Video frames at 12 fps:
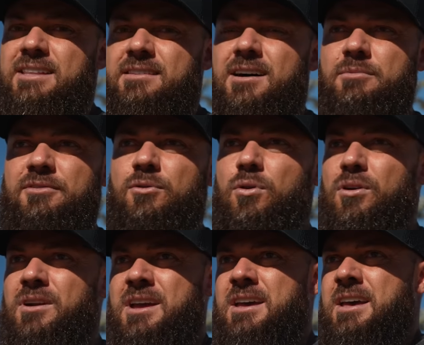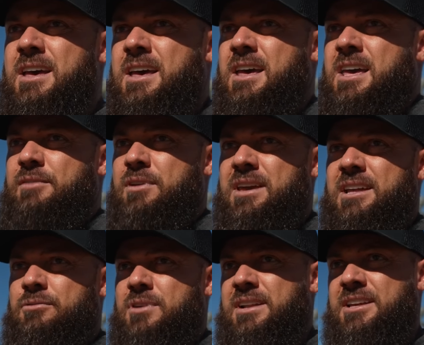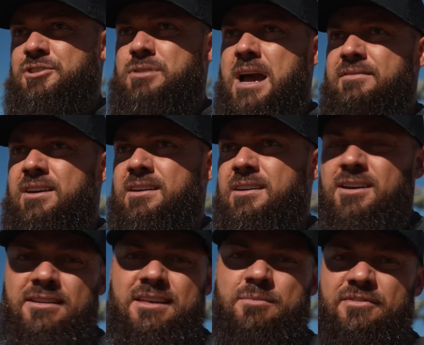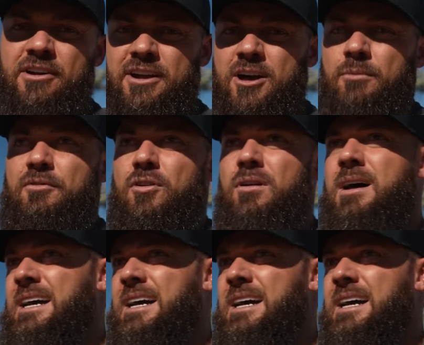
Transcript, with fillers: thought before, if we can get it running and driving, that'd be very helpful.